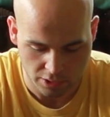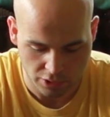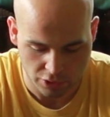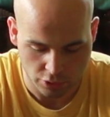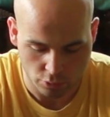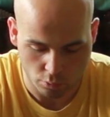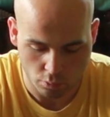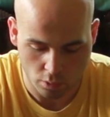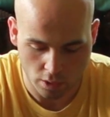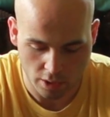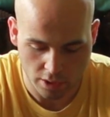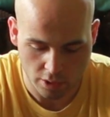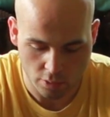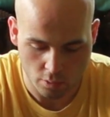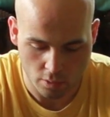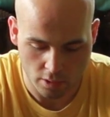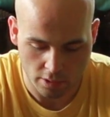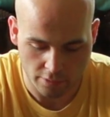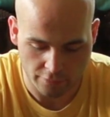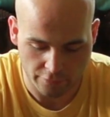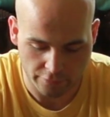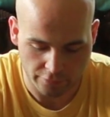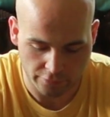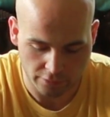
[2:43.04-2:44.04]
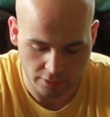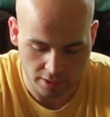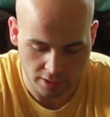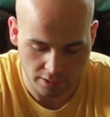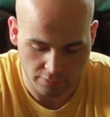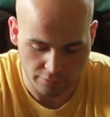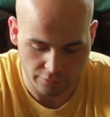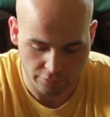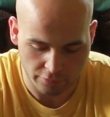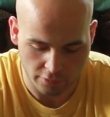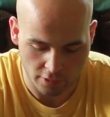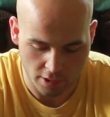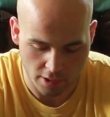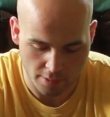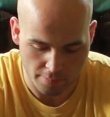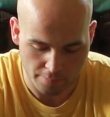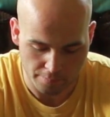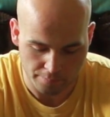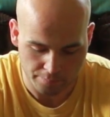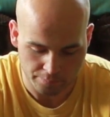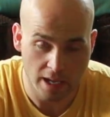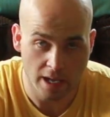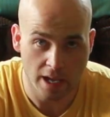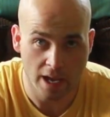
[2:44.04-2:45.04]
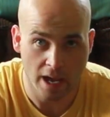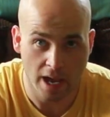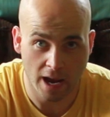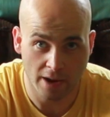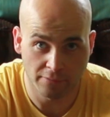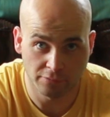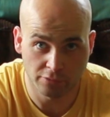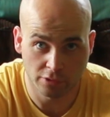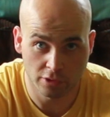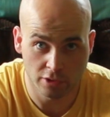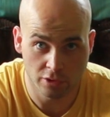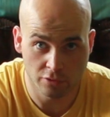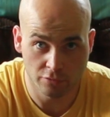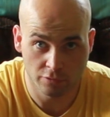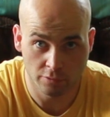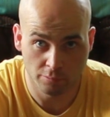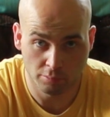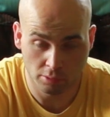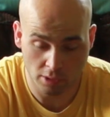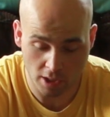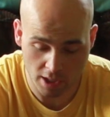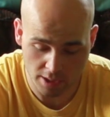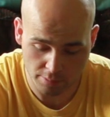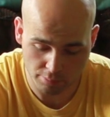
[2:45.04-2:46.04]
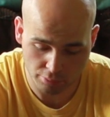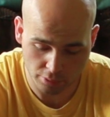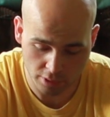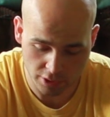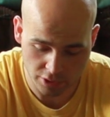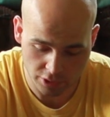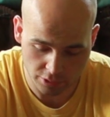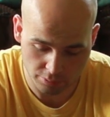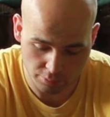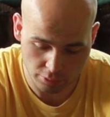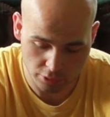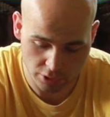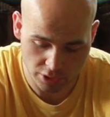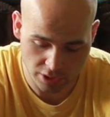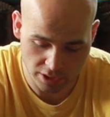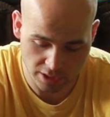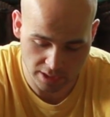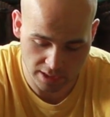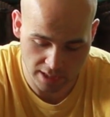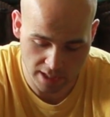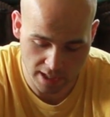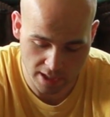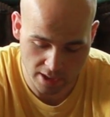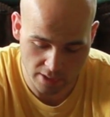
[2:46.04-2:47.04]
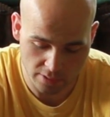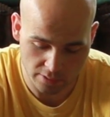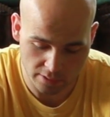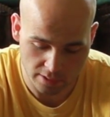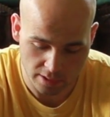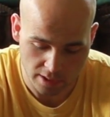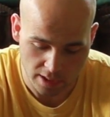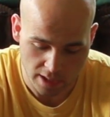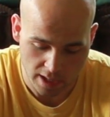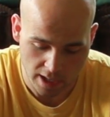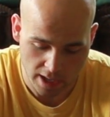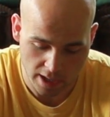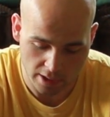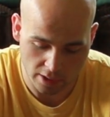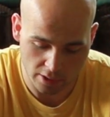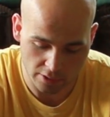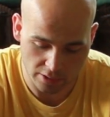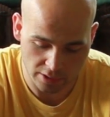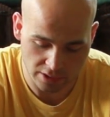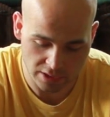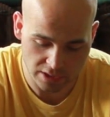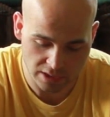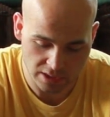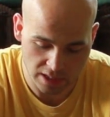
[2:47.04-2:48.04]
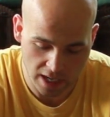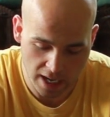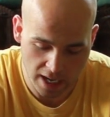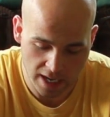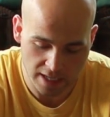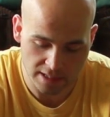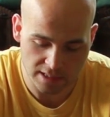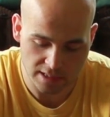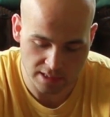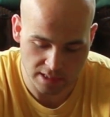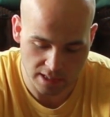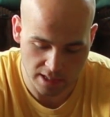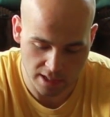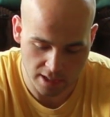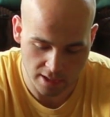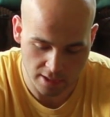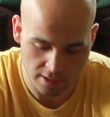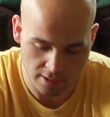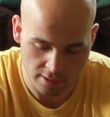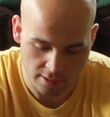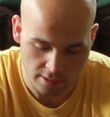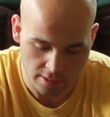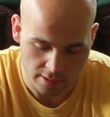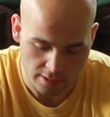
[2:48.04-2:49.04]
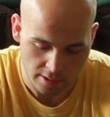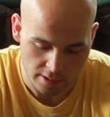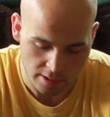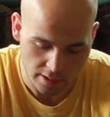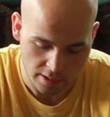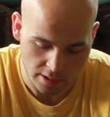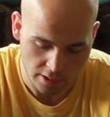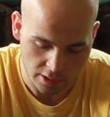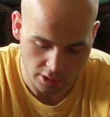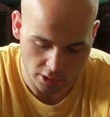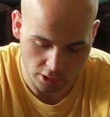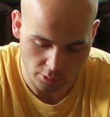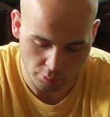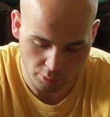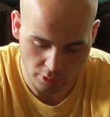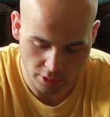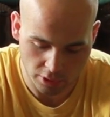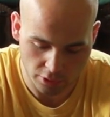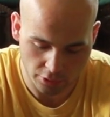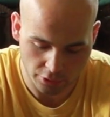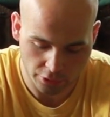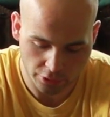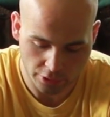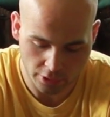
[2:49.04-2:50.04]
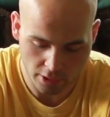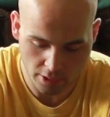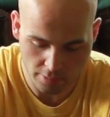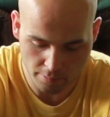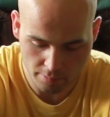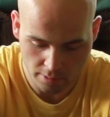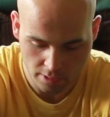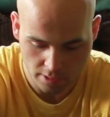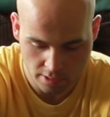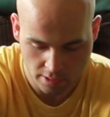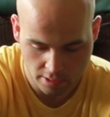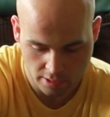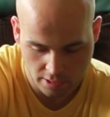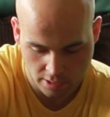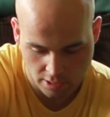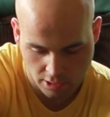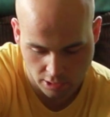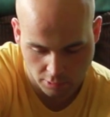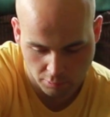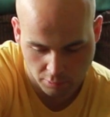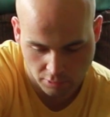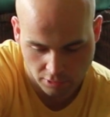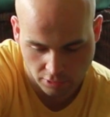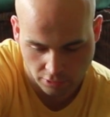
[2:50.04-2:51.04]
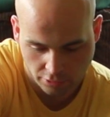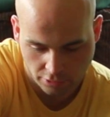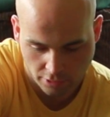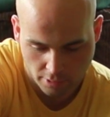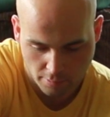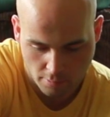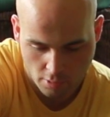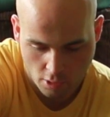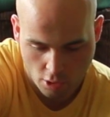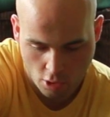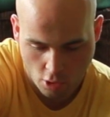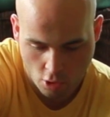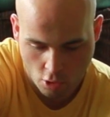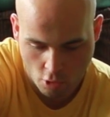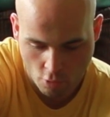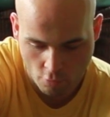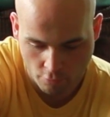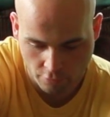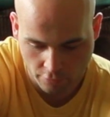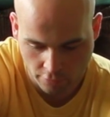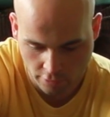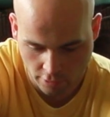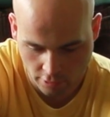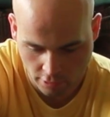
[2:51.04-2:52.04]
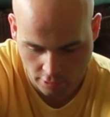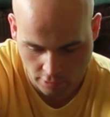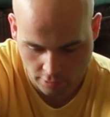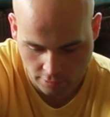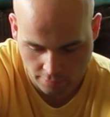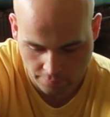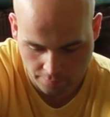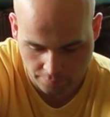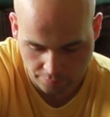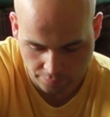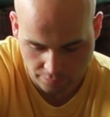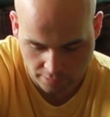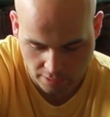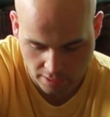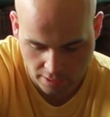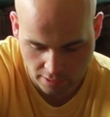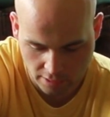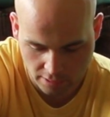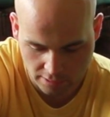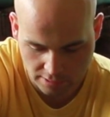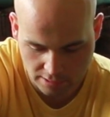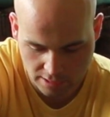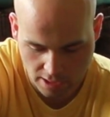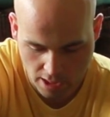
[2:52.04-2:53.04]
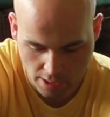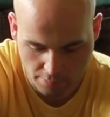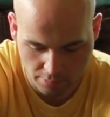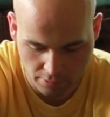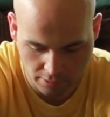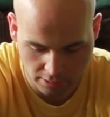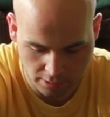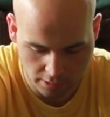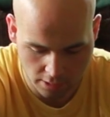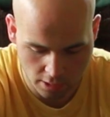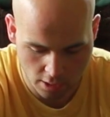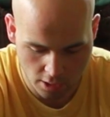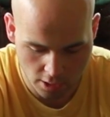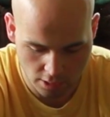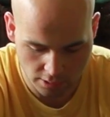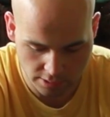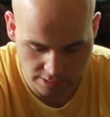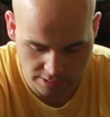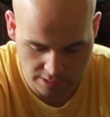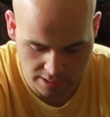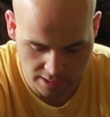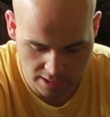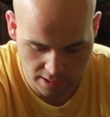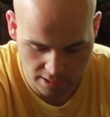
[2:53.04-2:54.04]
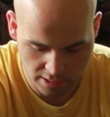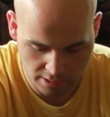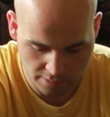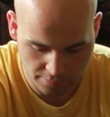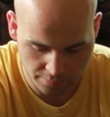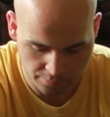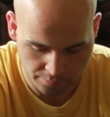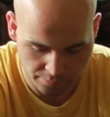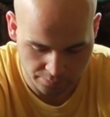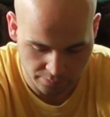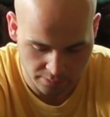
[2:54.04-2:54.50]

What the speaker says: So where you want to flick from, after you've applied pressure pushing down and on the sides there, you're going to bring your thumb over and on top of the cards there.